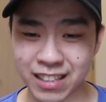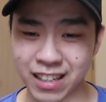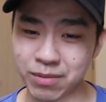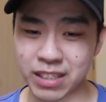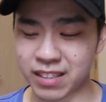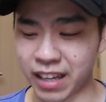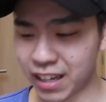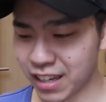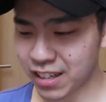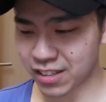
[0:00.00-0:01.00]
I'm just saying.
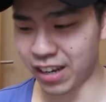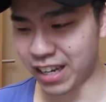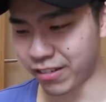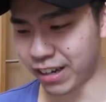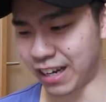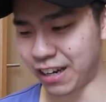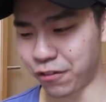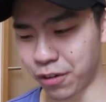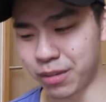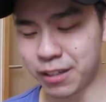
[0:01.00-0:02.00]
So anyway, uh,
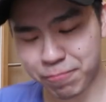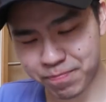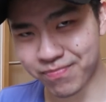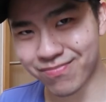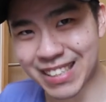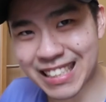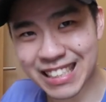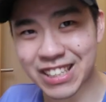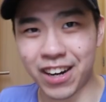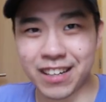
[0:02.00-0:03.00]
for me,
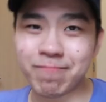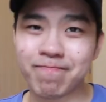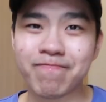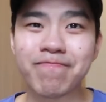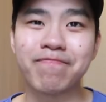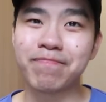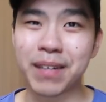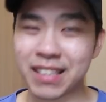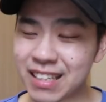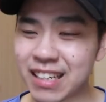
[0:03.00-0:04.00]
it's not
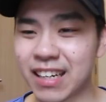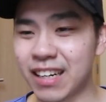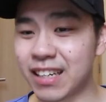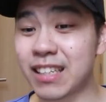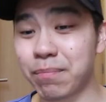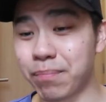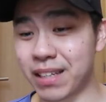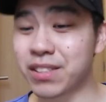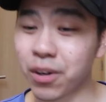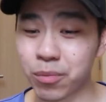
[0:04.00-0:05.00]
particularly the
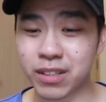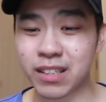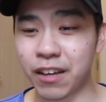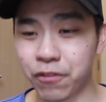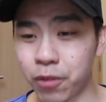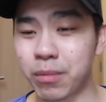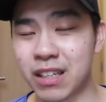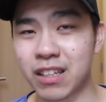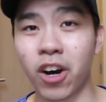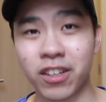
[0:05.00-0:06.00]
best community day for
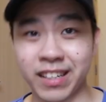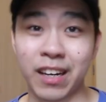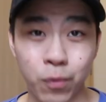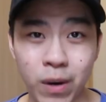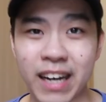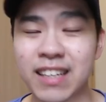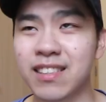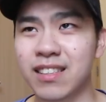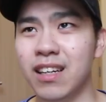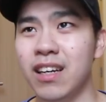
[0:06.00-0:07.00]
me content-wise.